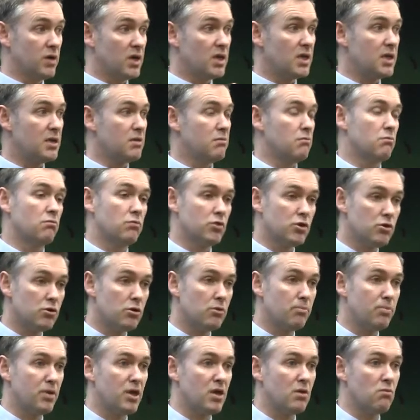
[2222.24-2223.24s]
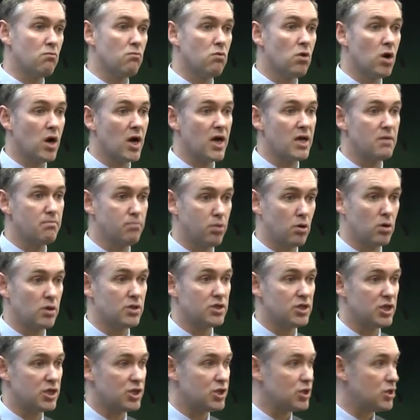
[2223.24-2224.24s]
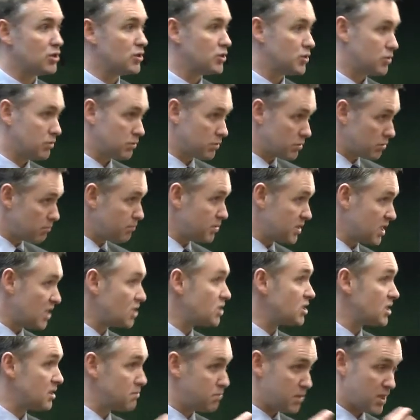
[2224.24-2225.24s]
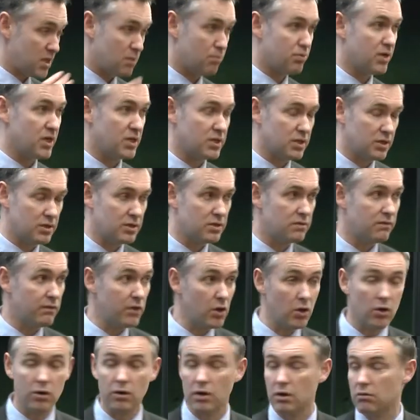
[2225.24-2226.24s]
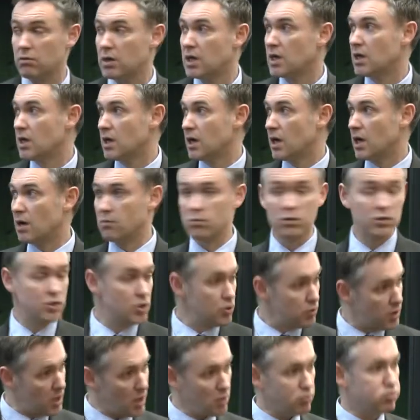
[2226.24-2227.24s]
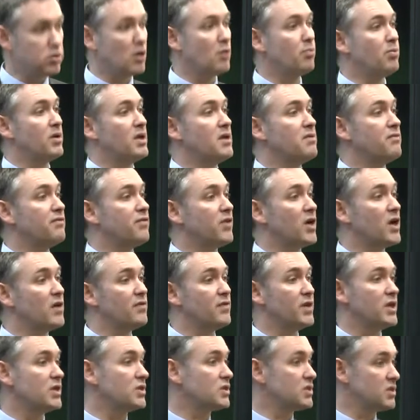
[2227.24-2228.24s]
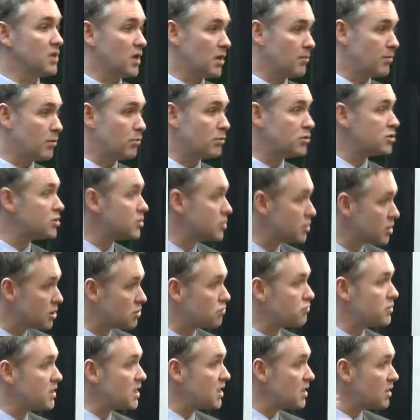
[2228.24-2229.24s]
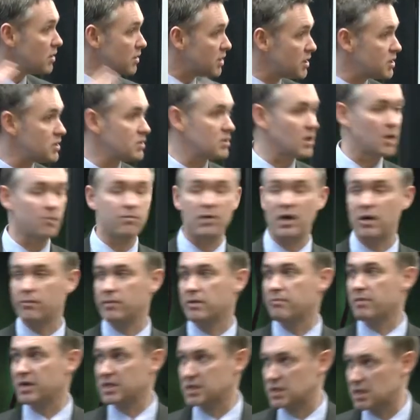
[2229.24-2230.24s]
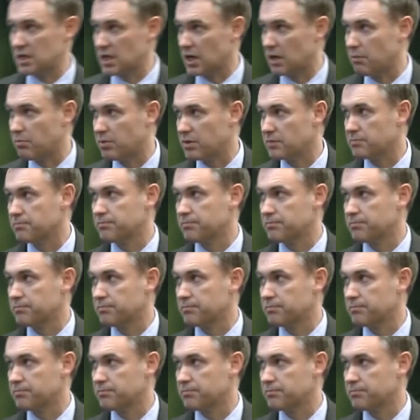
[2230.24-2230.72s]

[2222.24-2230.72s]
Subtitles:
really European-wide politicians who could potentially be the presidents of Europe, and we'll do that properly in 5 years' time, and we'll just agree that this time around we messed it up.